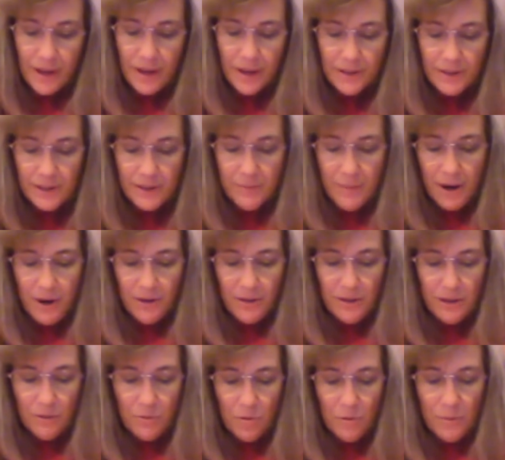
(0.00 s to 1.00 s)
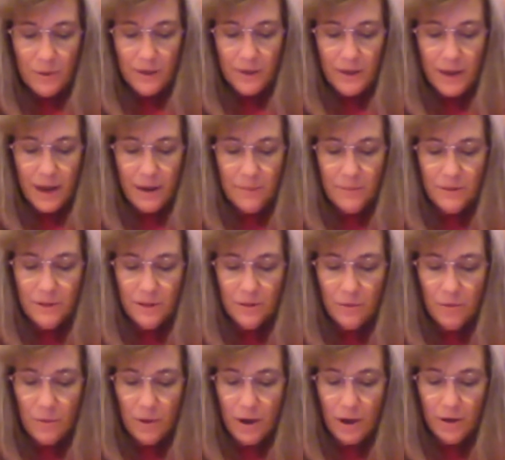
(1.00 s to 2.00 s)
a Samaritan woman came to
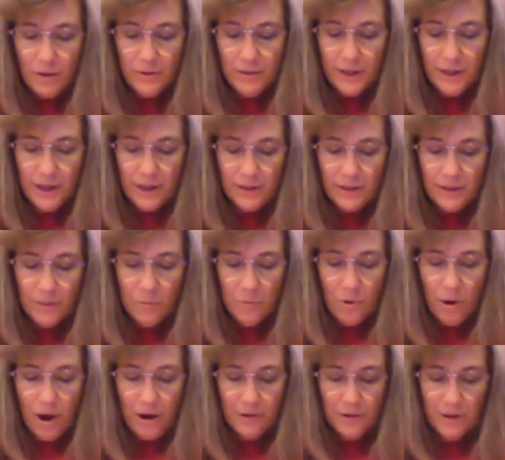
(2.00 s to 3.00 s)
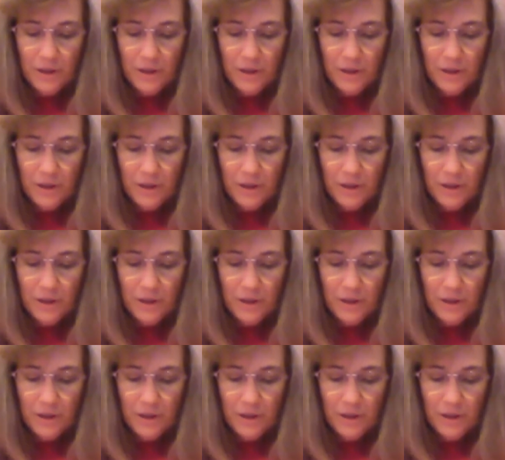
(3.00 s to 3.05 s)
the well to get some water,